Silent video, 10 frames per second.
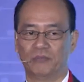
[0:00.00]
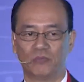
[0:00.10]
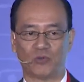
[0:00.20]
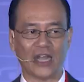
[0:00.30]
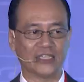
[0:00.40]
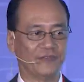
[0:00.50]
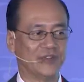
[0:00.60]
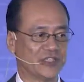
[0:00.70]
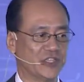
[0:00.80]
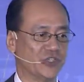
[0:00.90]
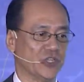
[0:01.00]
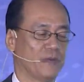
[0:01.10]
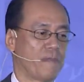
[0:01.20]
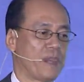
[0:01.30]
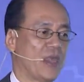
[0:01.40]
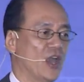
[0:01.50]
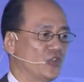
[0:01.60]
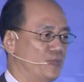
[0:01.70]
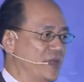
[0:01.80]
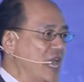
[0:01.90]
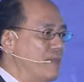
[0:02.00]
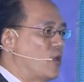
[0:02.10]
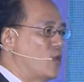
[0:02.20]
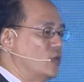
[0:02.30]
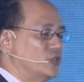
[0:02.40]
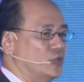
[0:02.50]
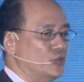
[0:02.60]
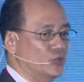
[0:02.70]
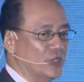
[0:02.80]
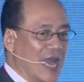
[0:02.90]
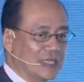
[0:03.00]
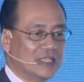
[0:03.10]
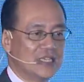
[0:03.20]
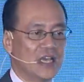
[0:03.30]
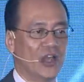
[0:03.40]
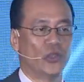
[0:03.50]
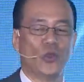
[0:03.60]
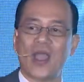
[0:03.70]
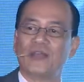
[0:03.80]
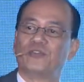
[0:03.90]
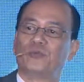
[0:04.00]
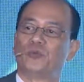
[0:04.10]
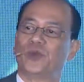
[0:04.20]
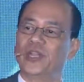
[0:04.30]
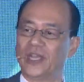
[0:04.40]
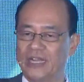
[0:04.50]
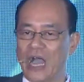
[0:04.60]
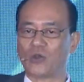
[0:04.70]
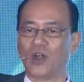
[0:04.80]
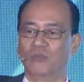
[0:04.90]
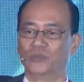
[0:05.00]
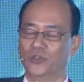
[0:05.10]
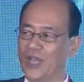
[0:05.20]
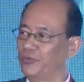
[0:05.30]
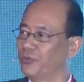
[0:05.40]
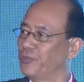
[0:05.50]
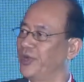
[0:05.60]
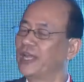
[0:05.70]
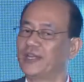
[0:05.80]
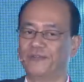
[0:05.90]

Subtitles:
proactive decision. To be able to do that, you had to predict the outcome. You have to predict the